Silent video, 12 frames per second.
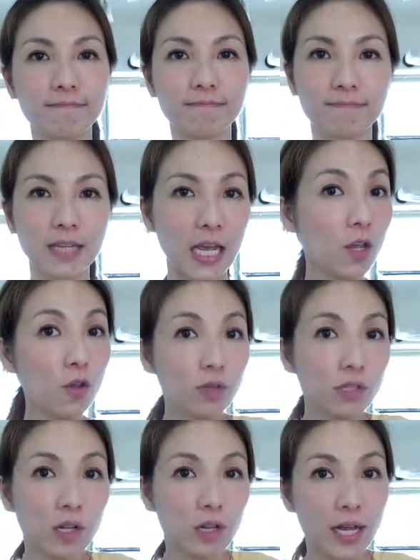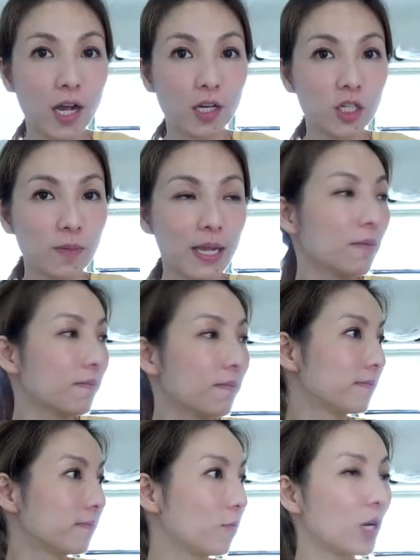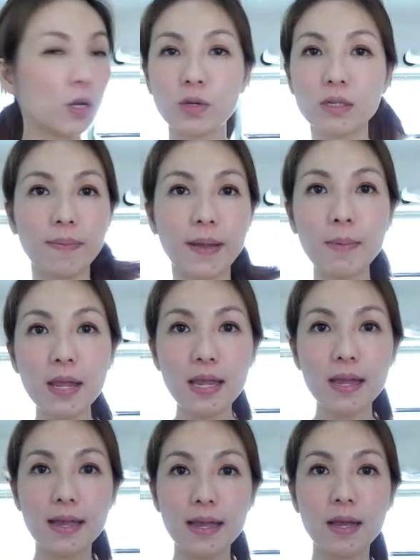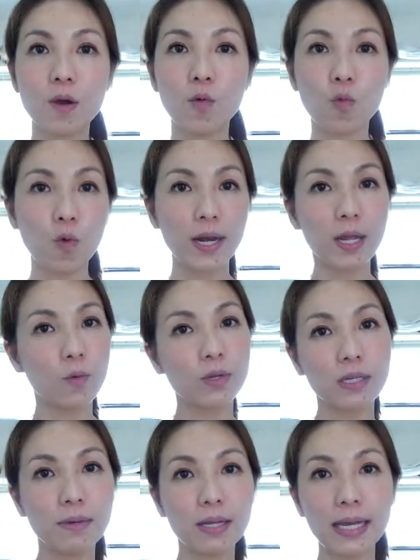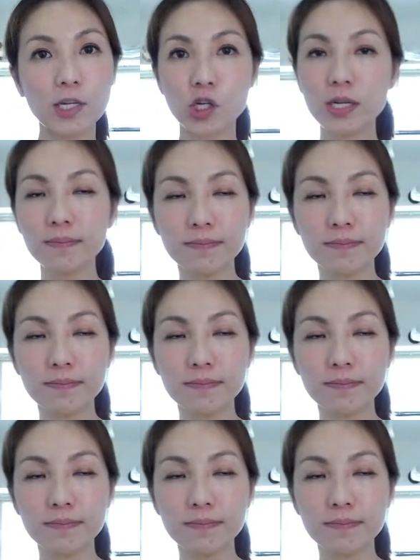he used to cling on to me when he was a baby, when he was in Malaysia.